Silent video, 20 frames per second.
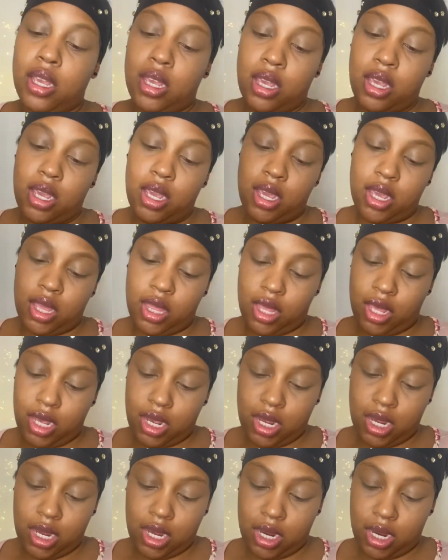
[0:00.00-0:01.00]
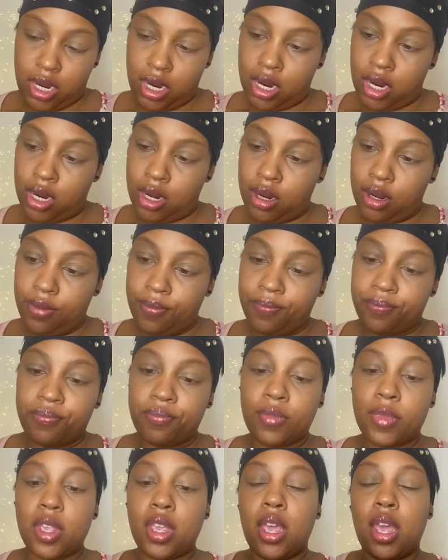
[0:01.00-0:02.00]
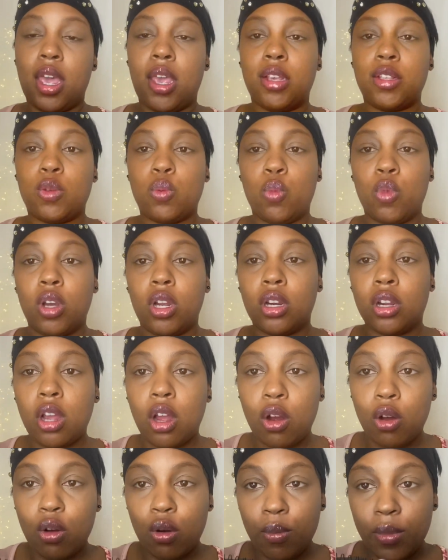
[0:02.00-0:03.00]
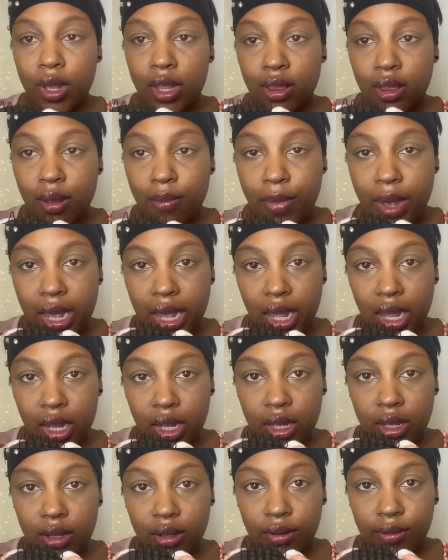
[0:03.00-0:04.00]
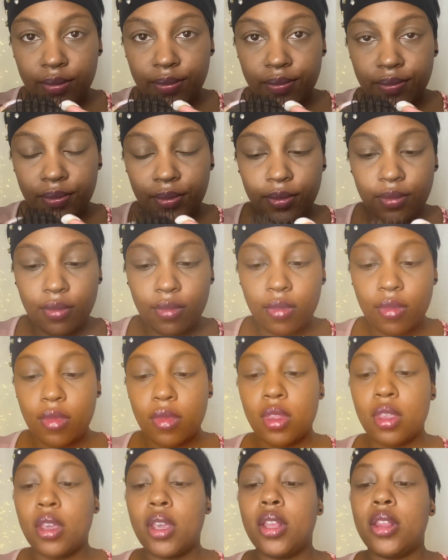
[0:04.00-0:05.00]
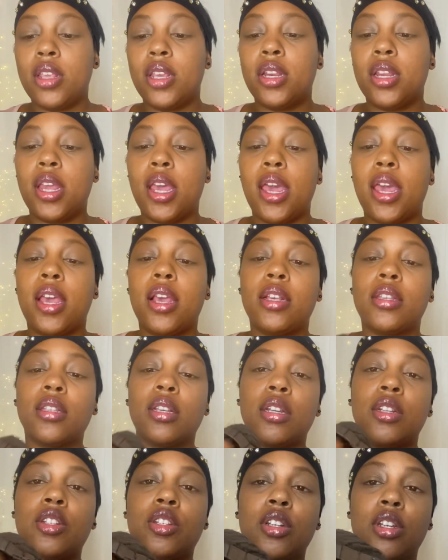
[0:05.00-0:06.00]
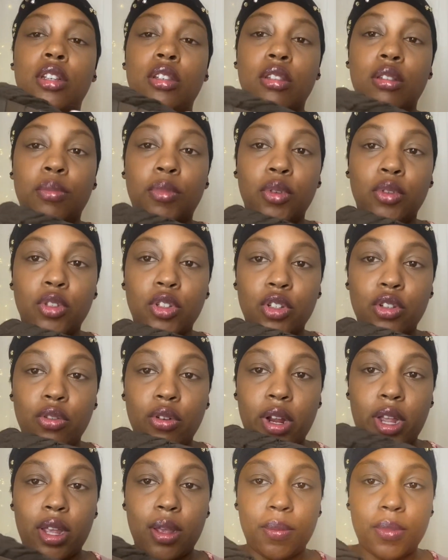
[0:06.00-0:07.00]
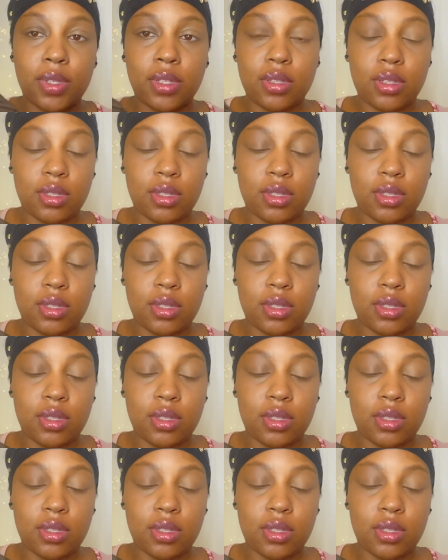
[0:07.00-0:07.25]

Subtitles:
and then it has 1 comb in the back, and then it has adjustable straps